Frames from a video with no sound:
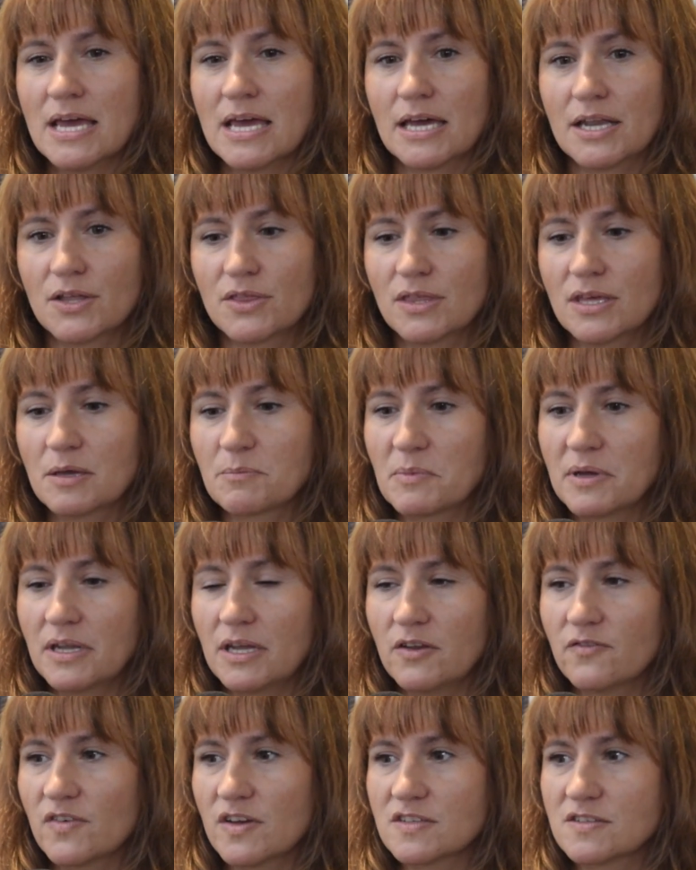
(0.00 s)
And I think
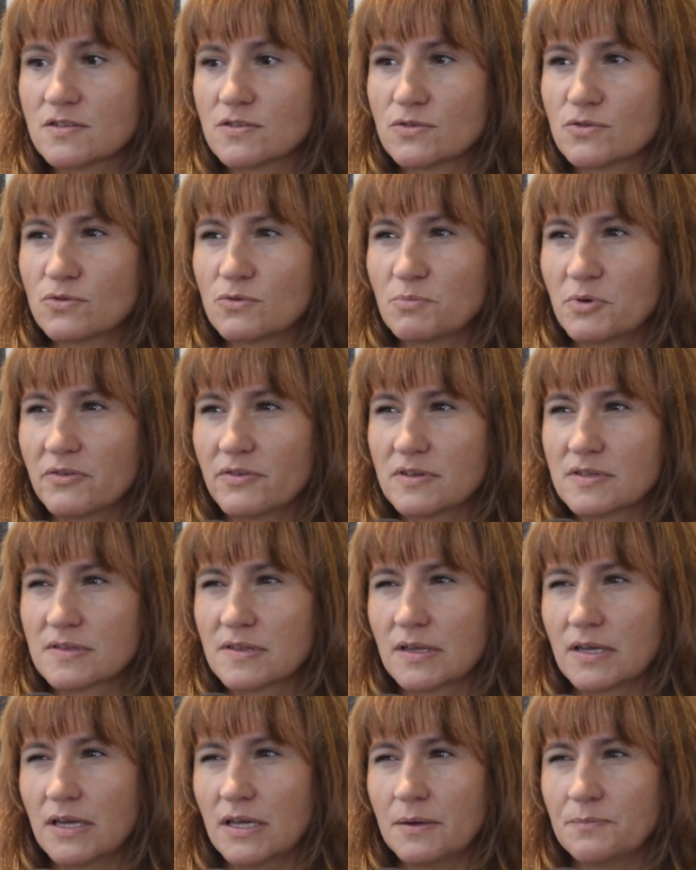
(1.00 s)
many investors who
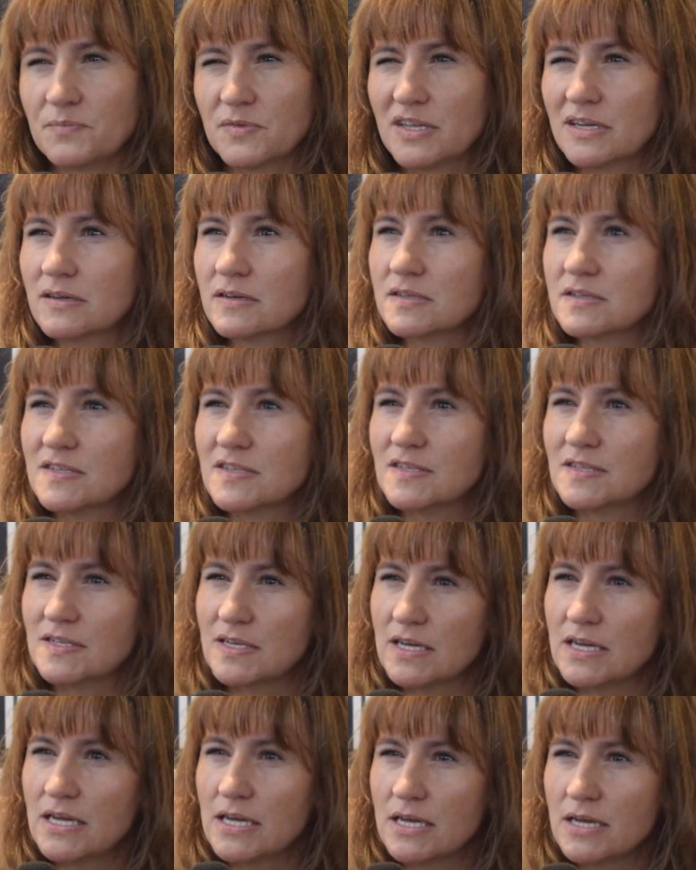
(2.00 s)
previously didn't
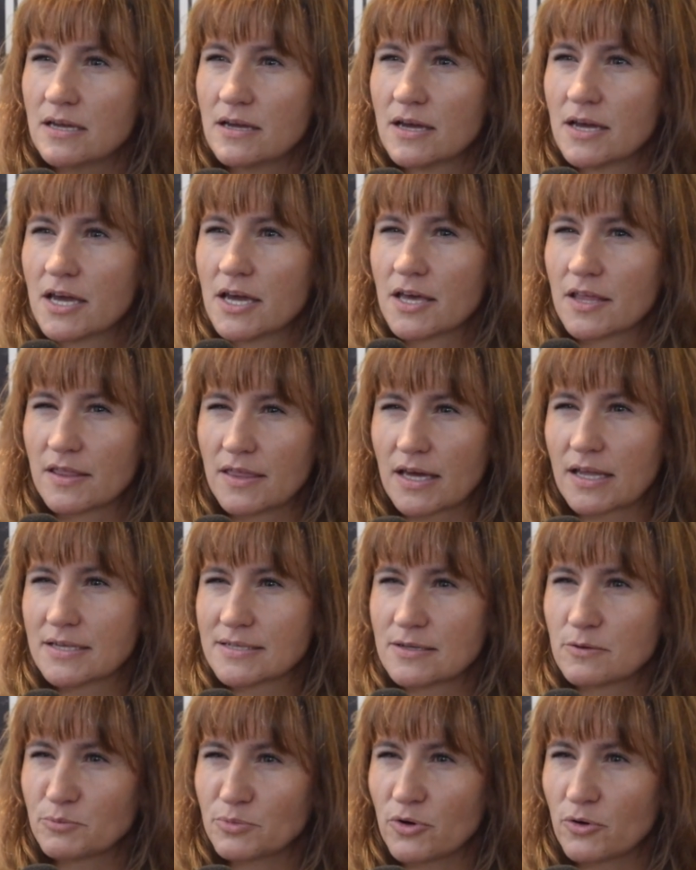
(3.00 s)
see that
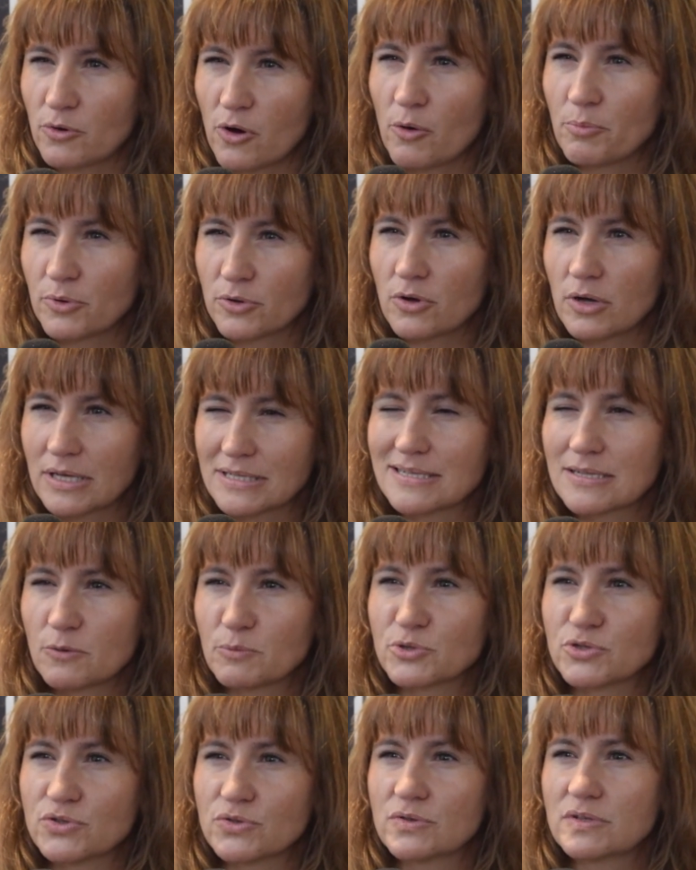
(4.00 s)
as an, as an
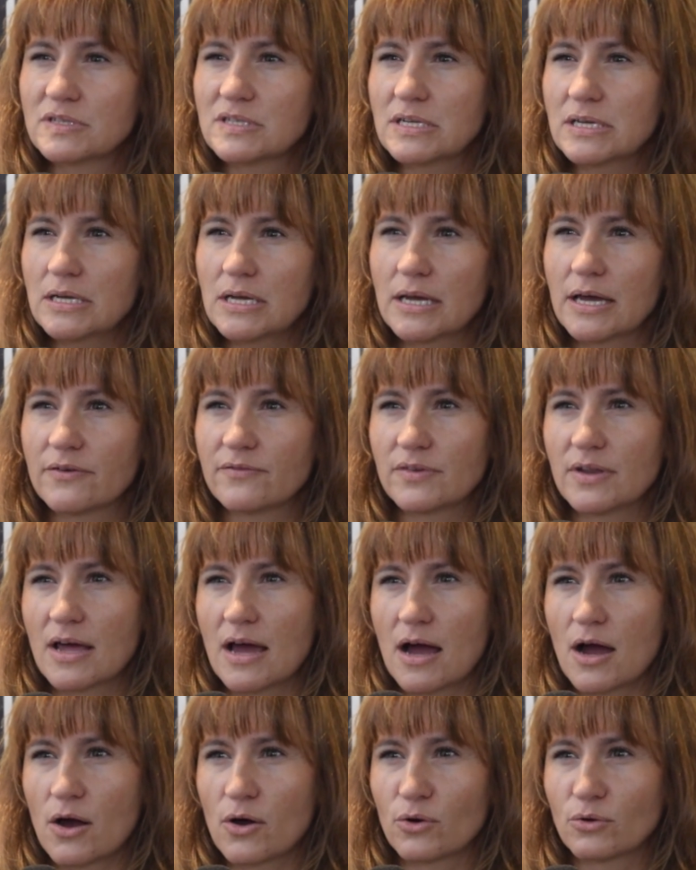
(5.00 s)
opportunity have
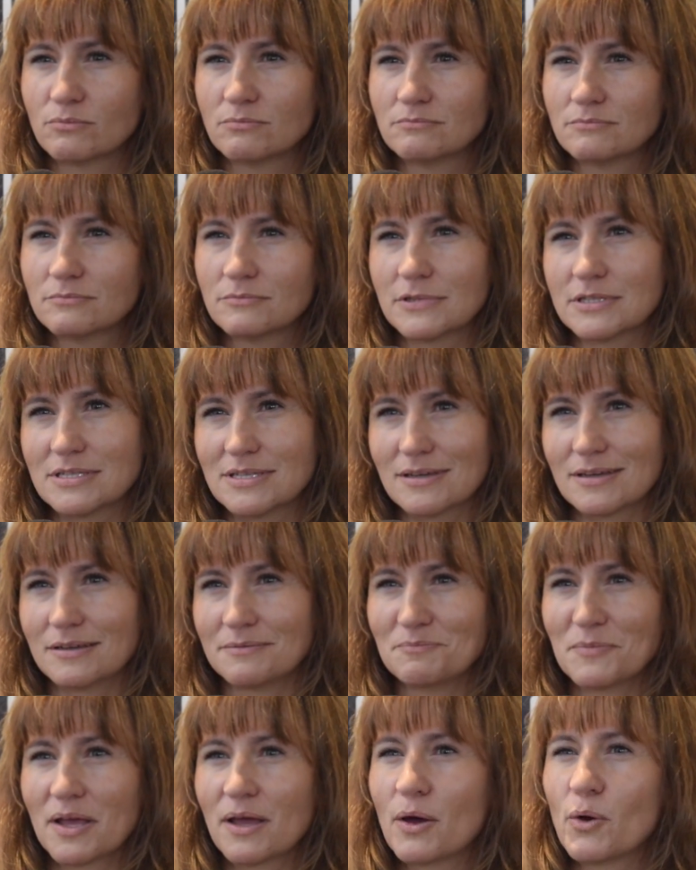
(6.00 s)
now, let's
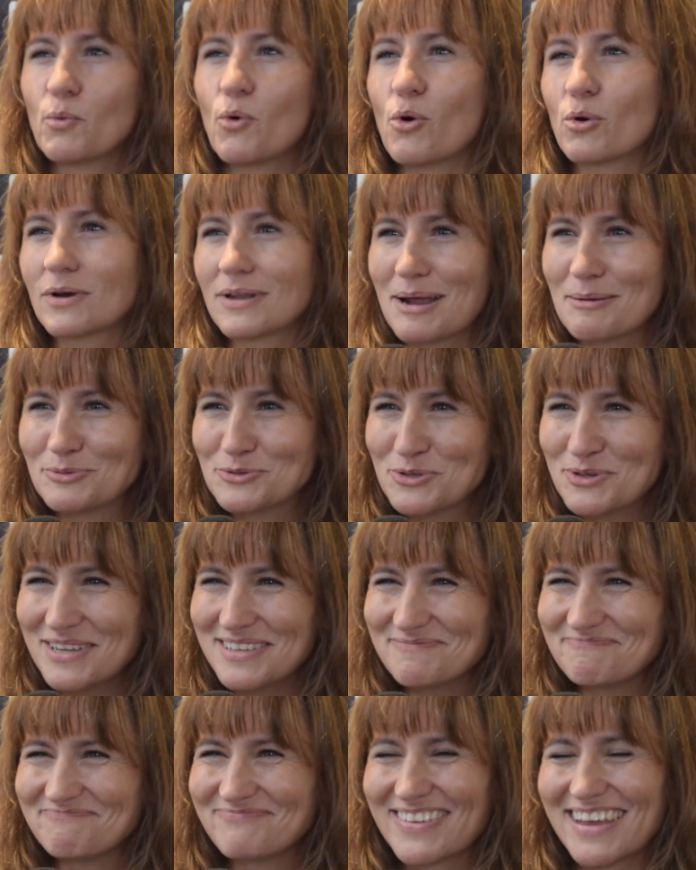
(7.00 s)
say, woken up to
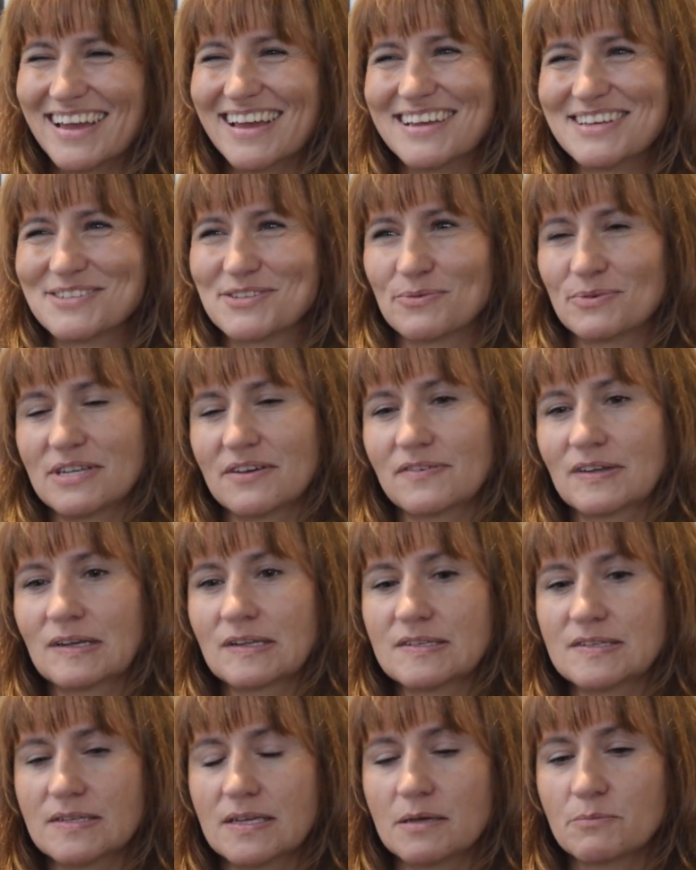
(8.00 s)
it. So we're
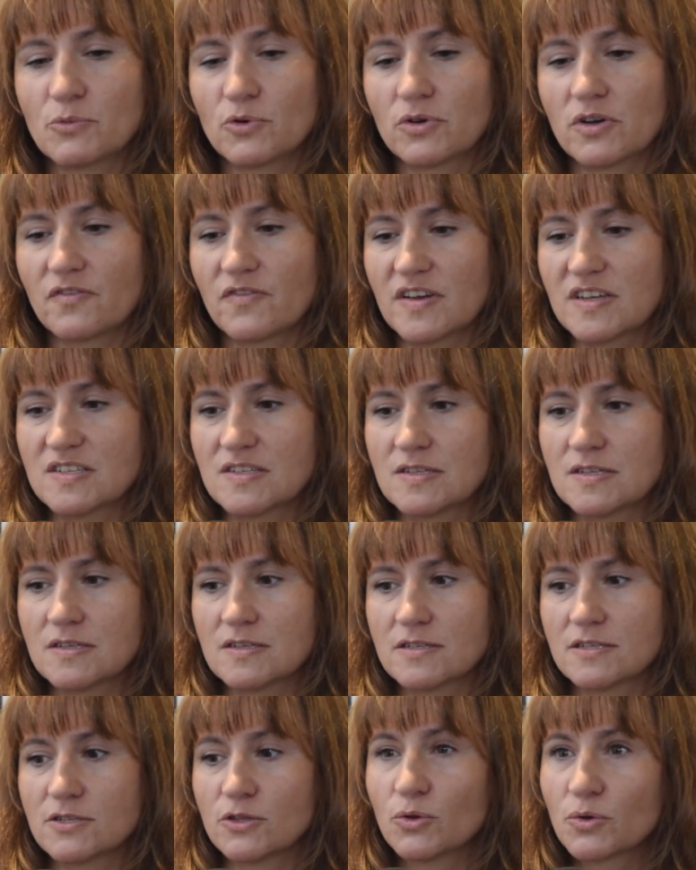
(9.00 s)
definitely seeing more
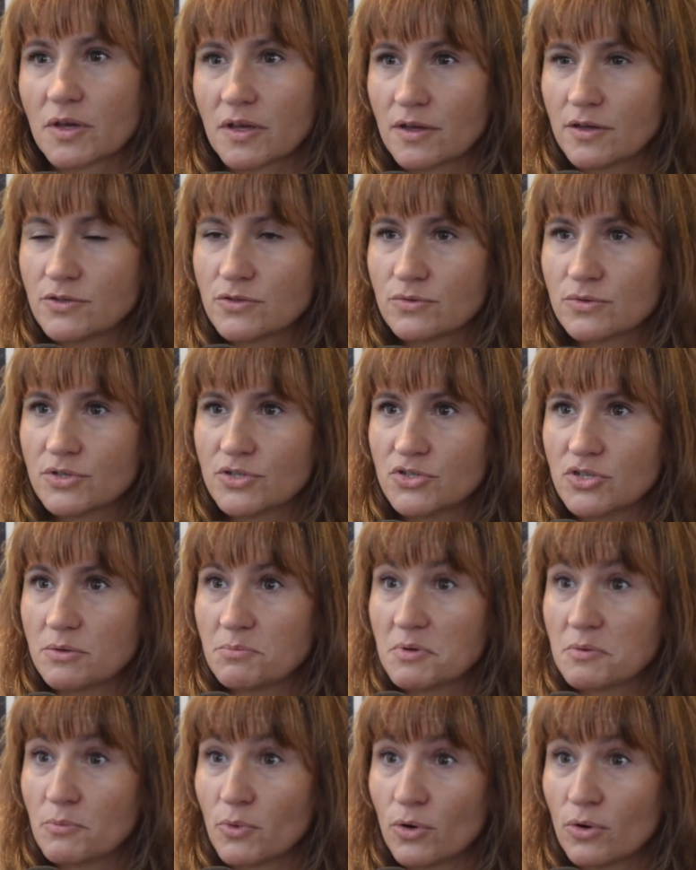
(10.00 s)
investors looking into ESG a
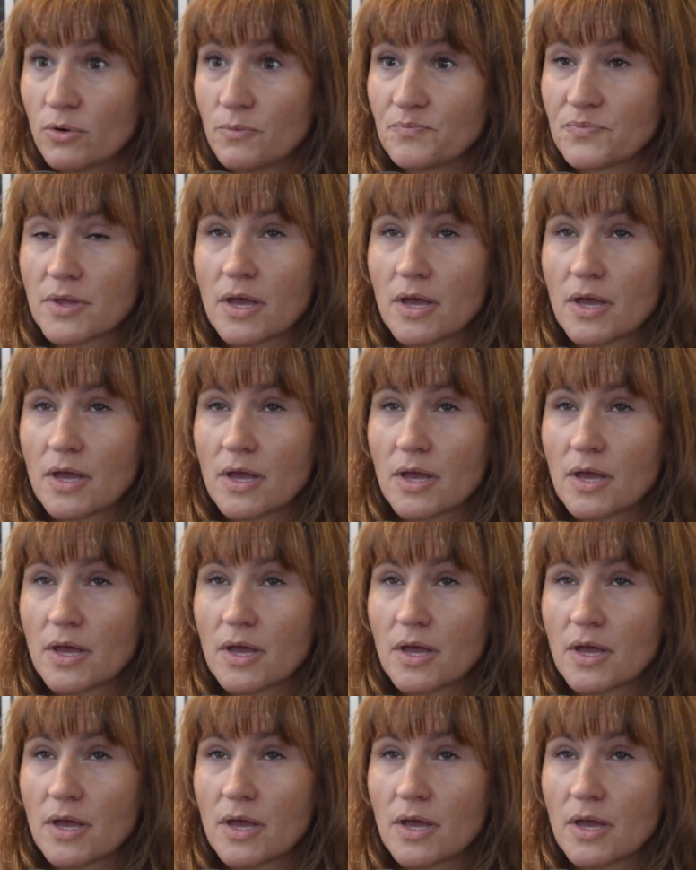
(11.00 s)
bit more.